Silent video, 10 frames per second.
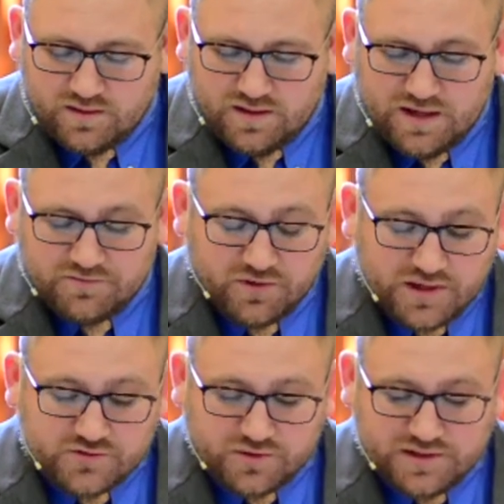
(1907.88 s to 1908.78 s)
And for
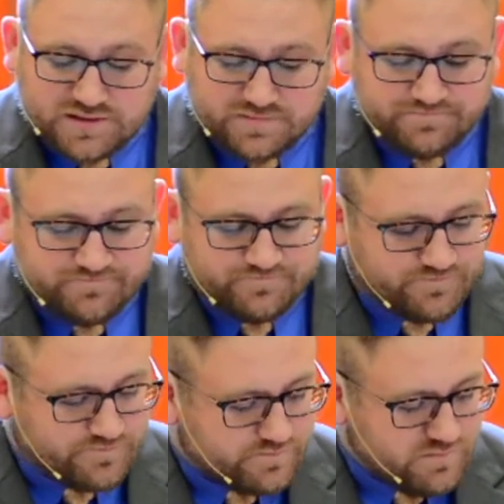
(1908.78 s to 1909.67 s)
this reason,
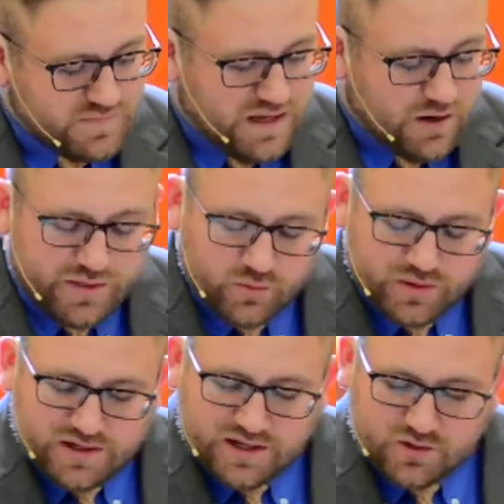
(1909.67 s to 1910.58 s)
and I don't think we
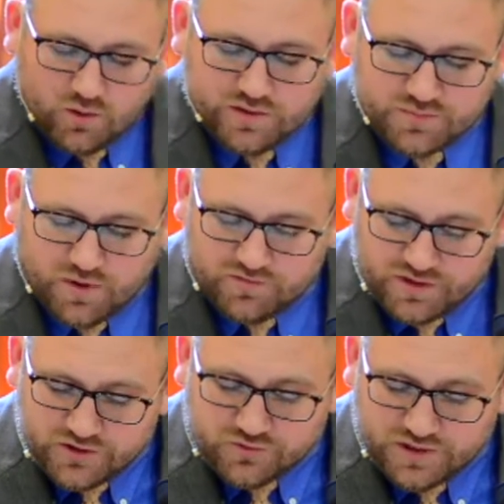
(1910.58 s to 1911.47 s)
need to ignore this part, for
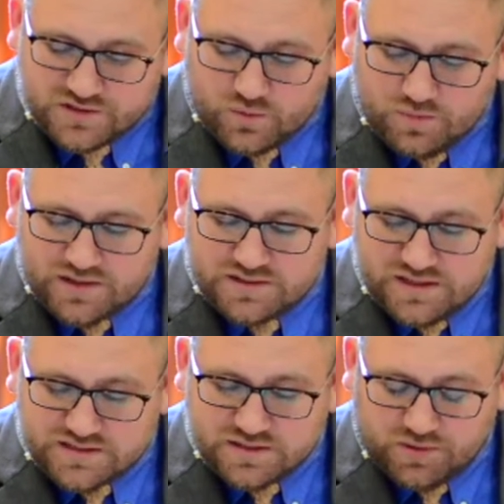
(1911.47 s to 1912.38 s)
this reason we must
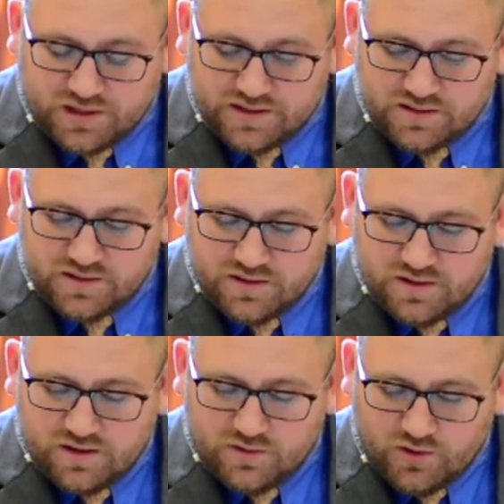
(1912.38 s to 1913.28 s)
discipline
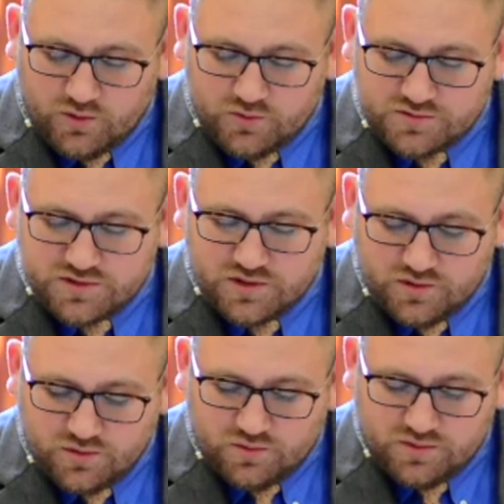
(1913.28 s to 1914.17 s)
those
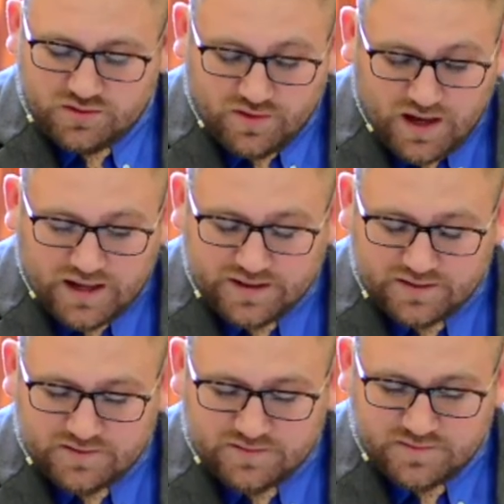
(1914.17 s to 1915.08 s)
who divide.
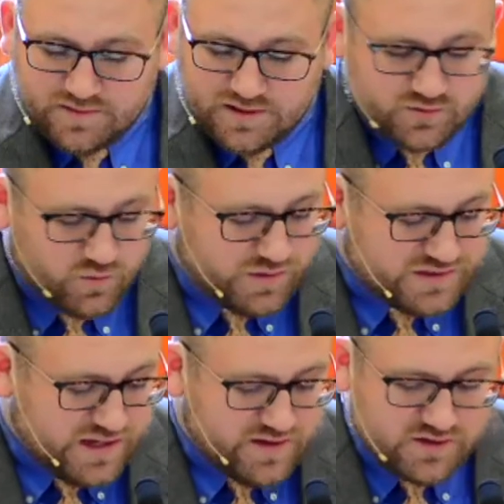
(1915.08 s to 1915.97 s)
This is what we
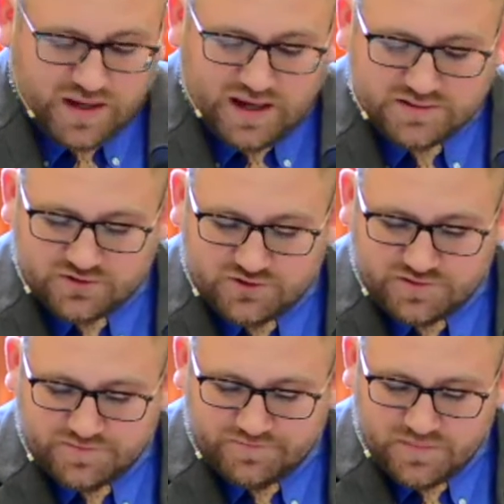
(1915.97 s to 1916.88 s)
see in this passage.
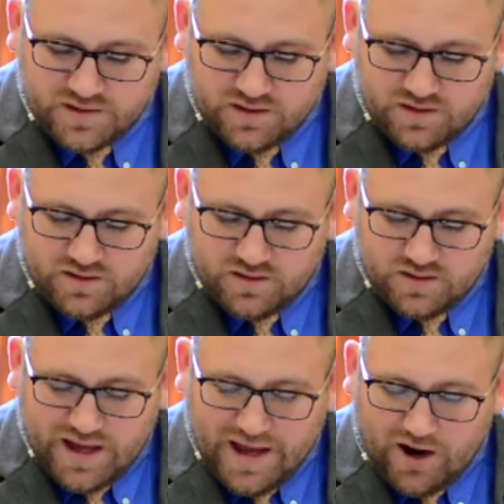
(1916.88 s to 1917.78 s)

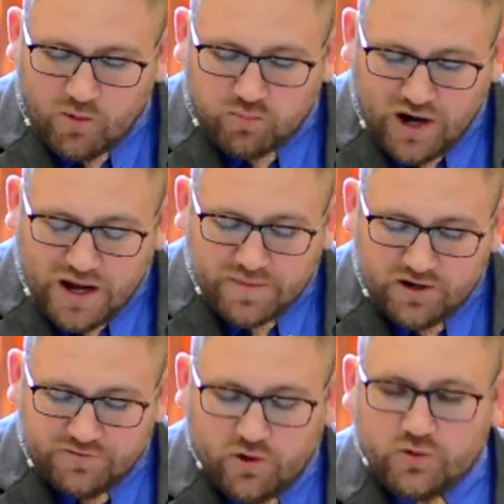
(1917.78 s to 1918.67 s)
Our
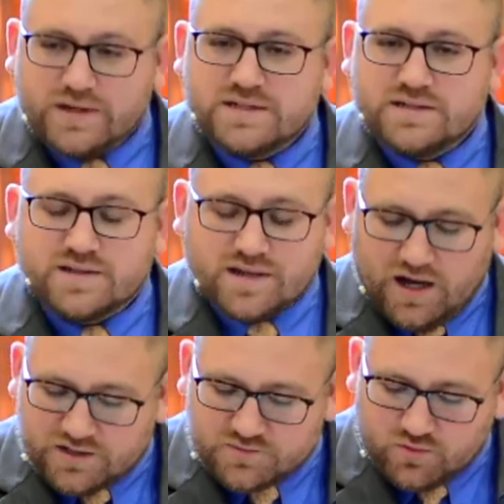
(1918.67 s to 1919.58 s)
primary focus is the
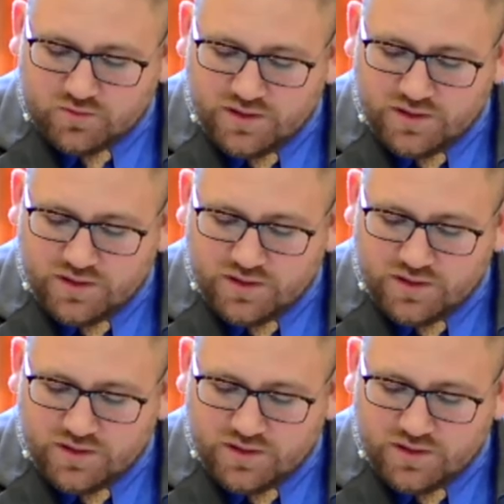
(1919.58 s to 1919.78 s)
gospel,